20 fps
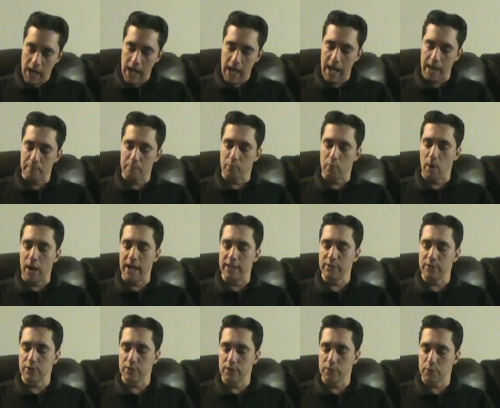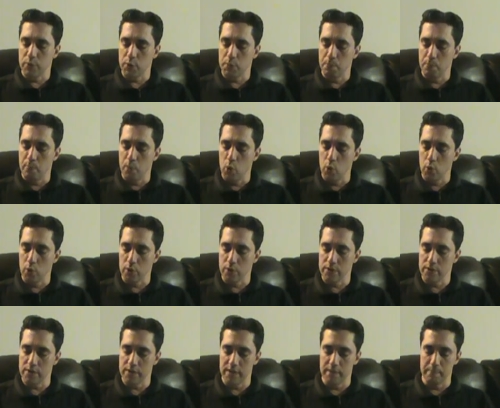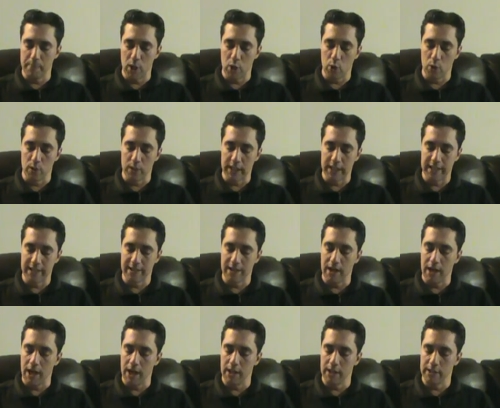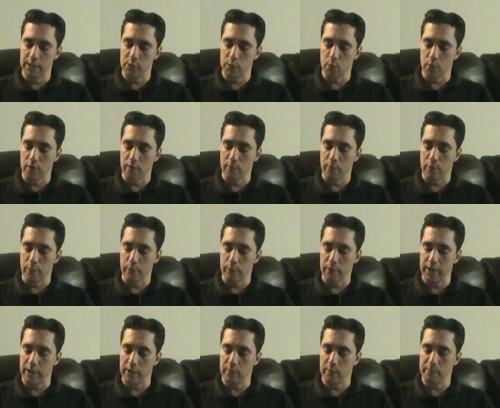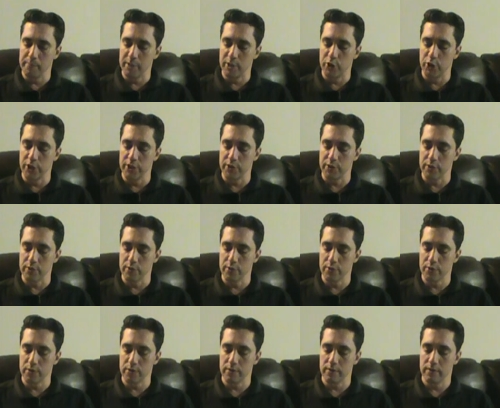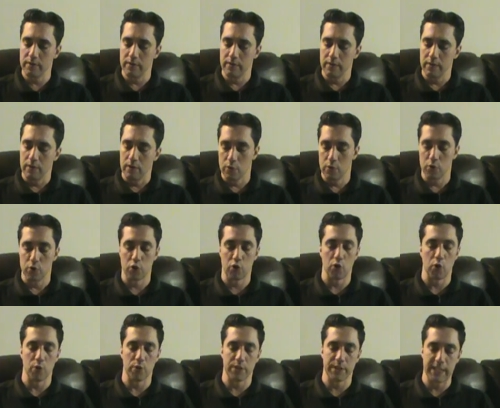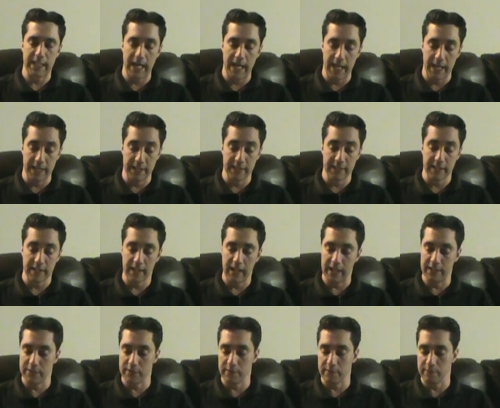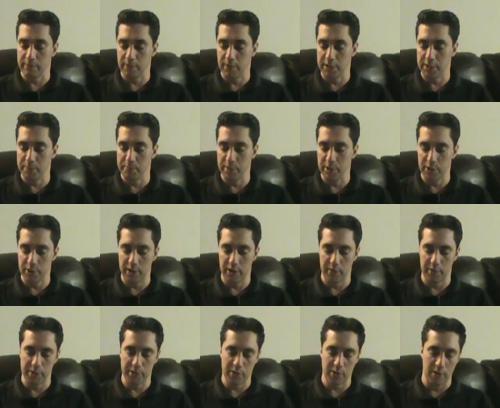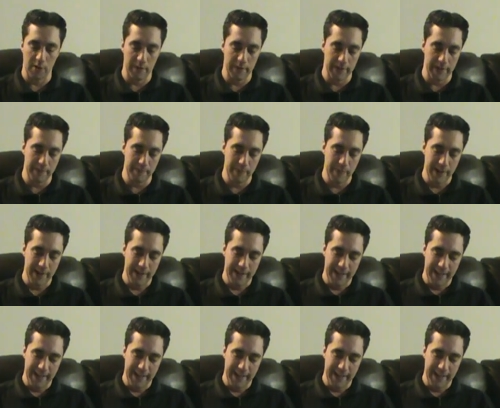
At Brassus-Pungs, the Mongolian college, where over 300 magicians, sorciers, as the French missionaries call them,